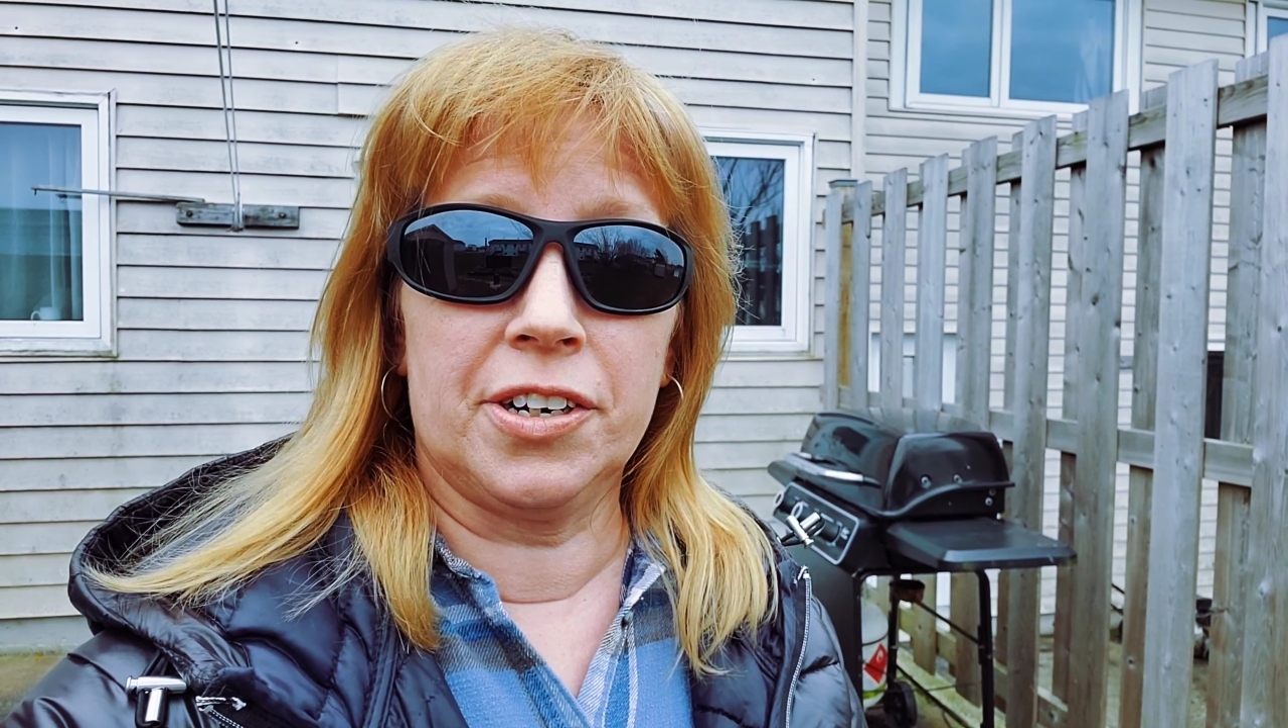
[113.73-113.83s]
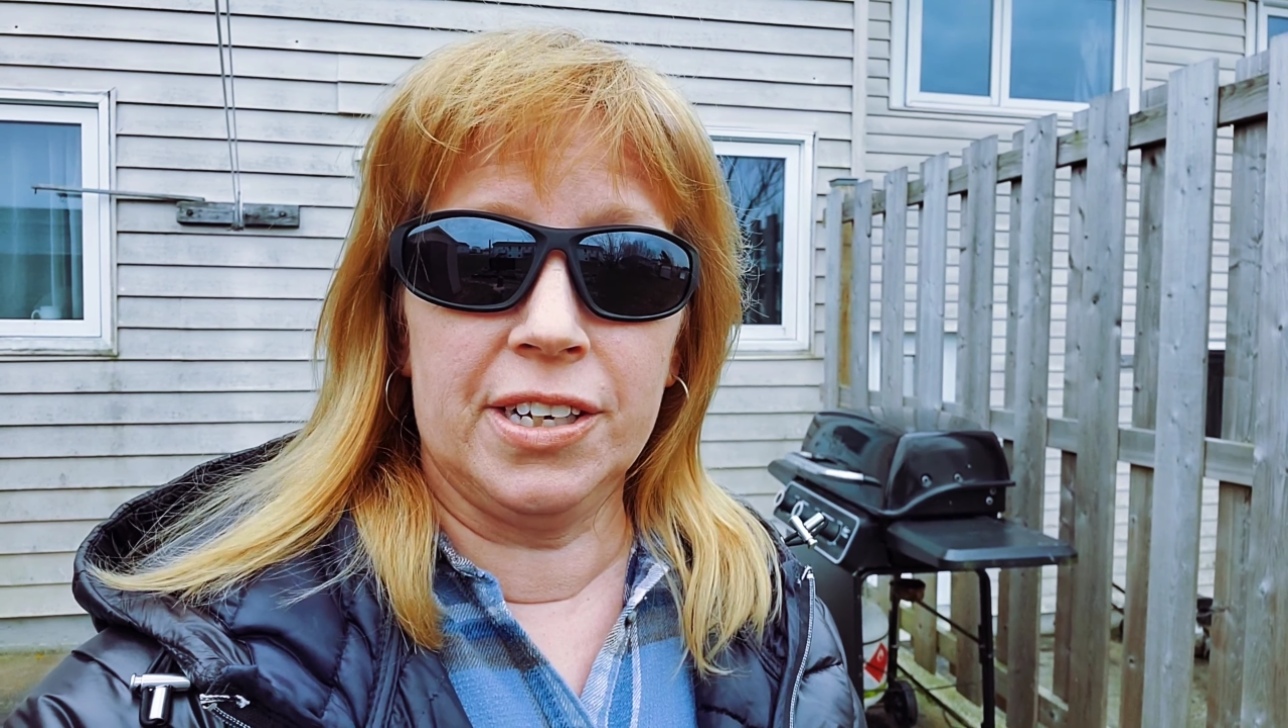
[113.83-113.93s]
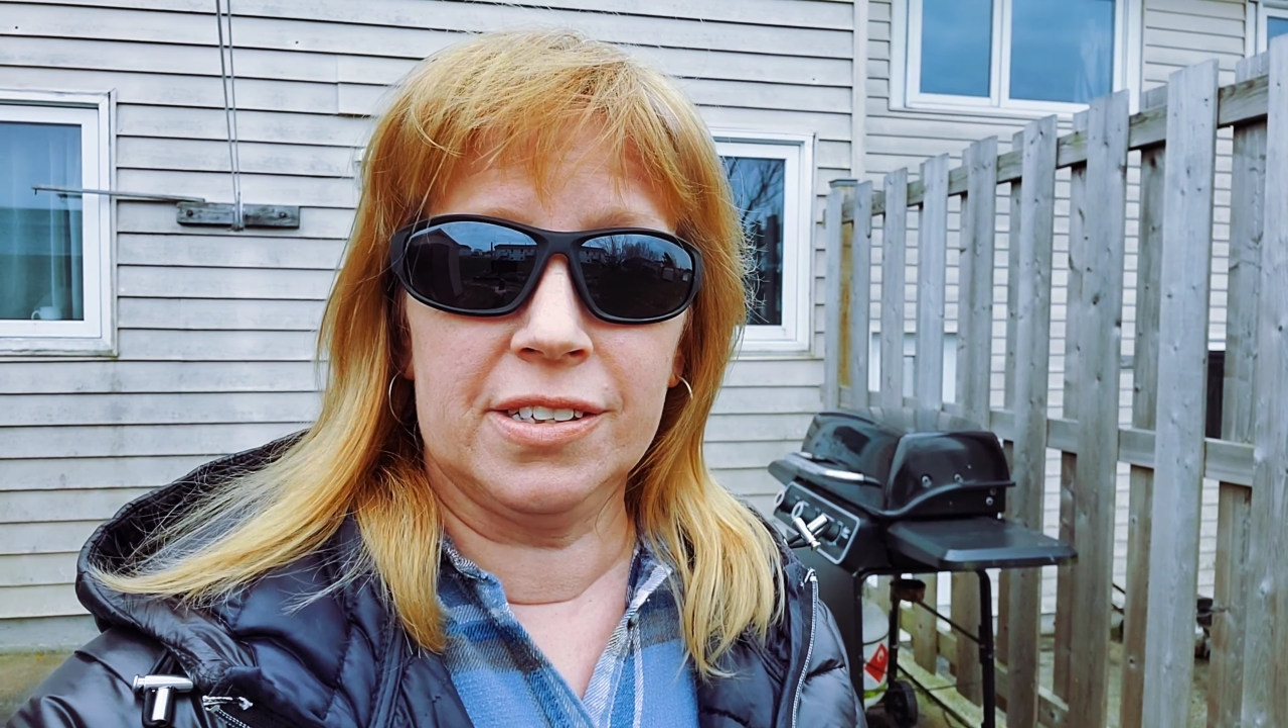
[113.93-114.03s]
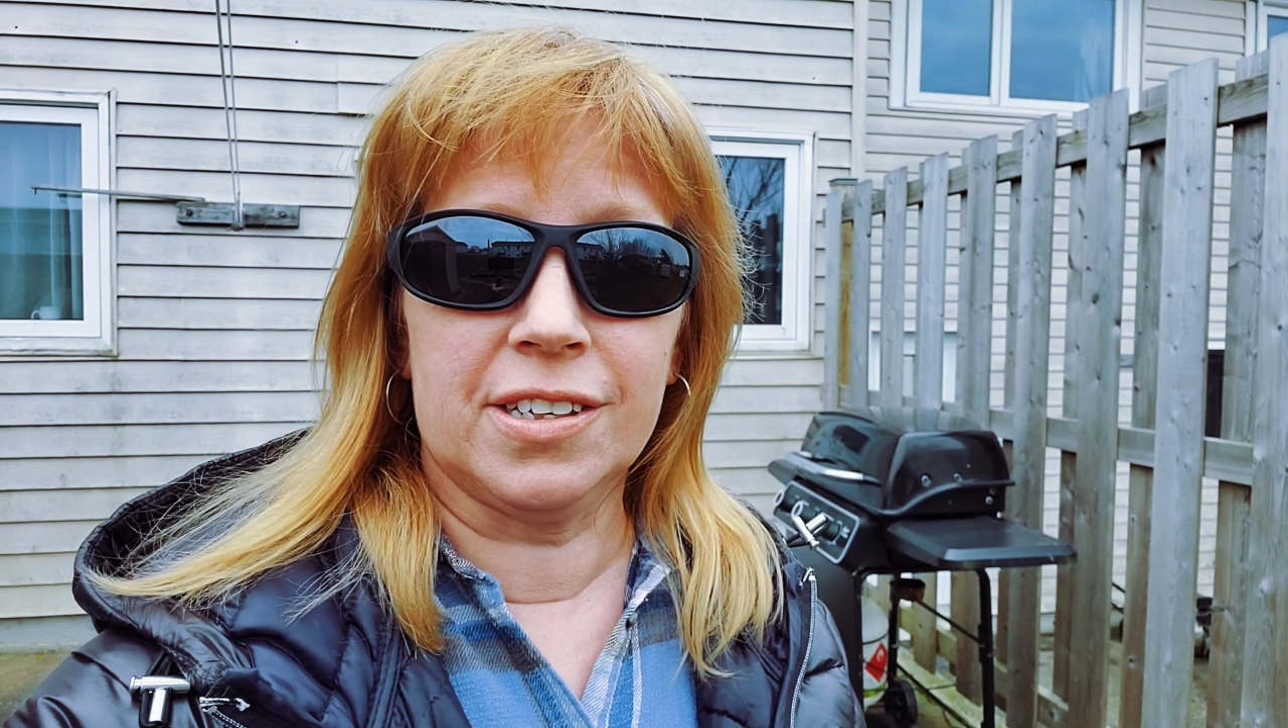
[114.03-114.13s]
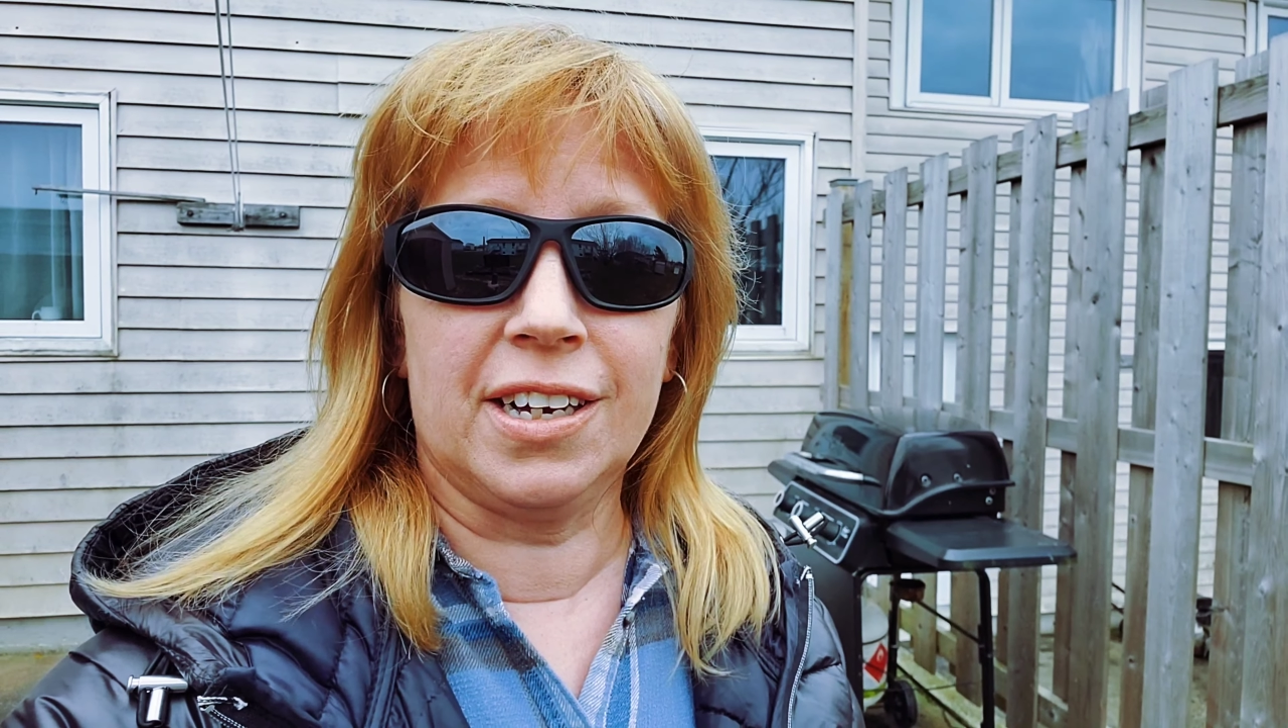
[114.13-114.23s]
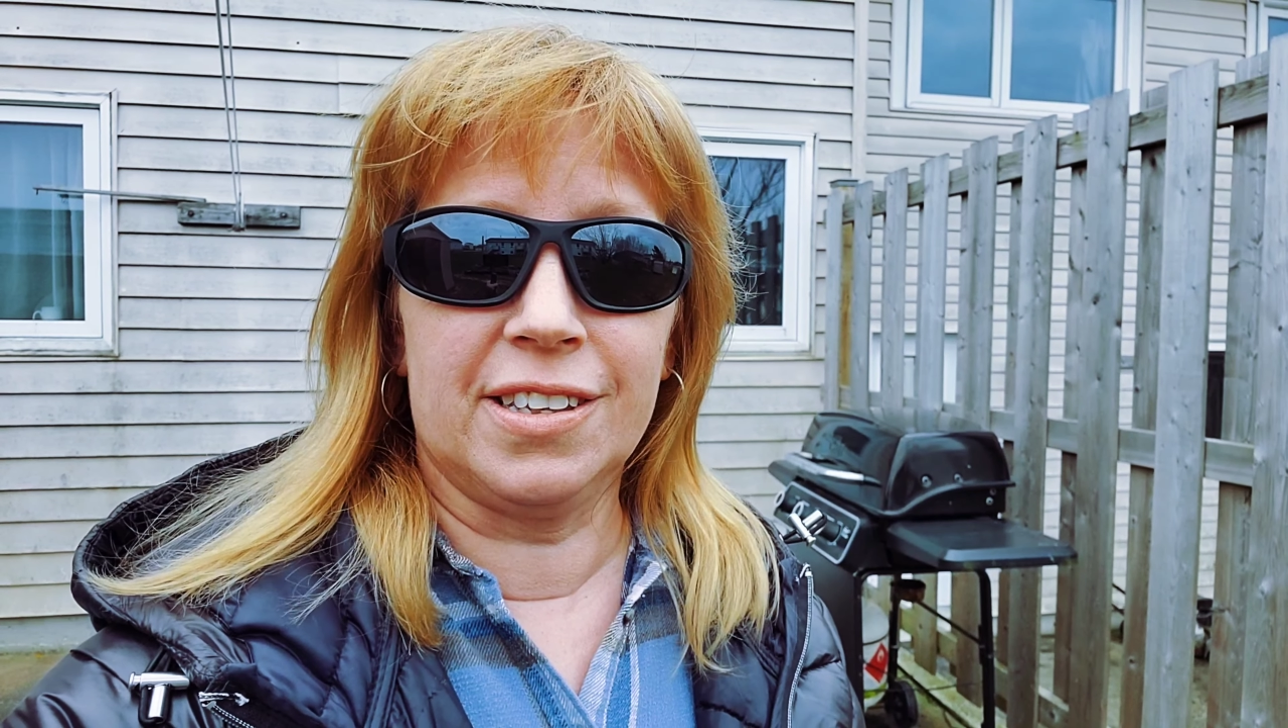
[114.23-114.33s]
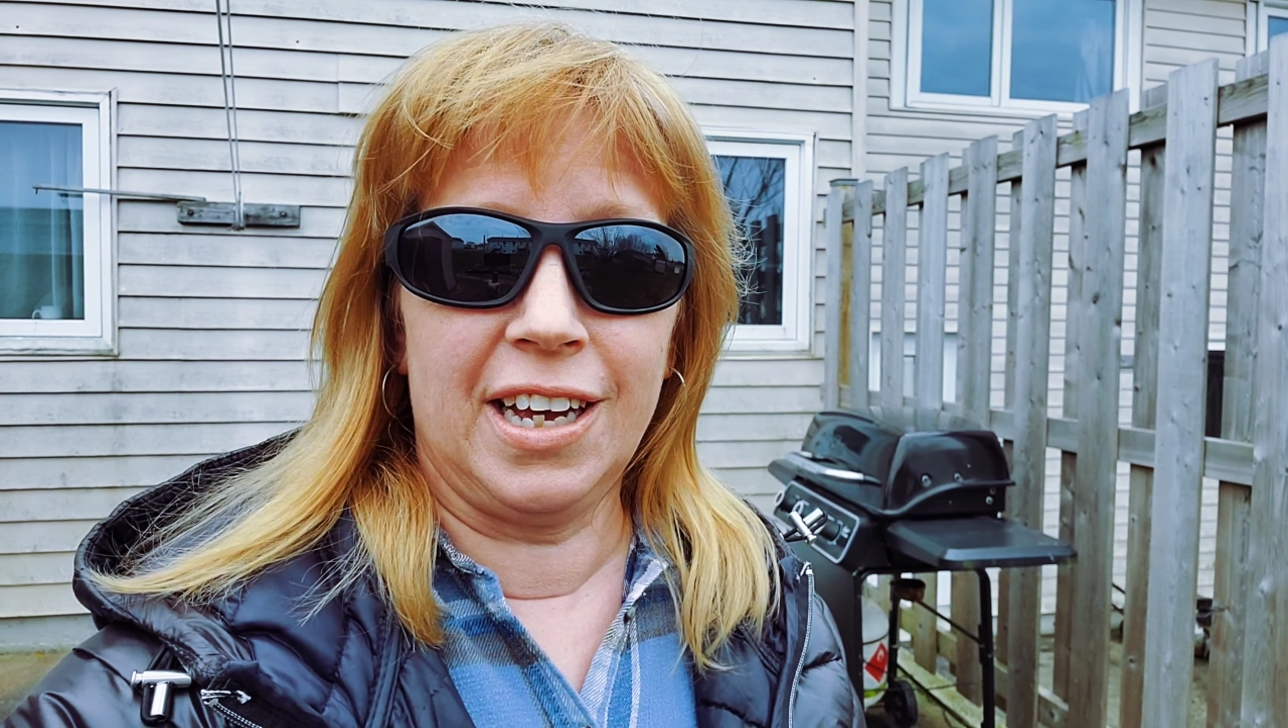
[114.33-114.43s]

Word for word: inside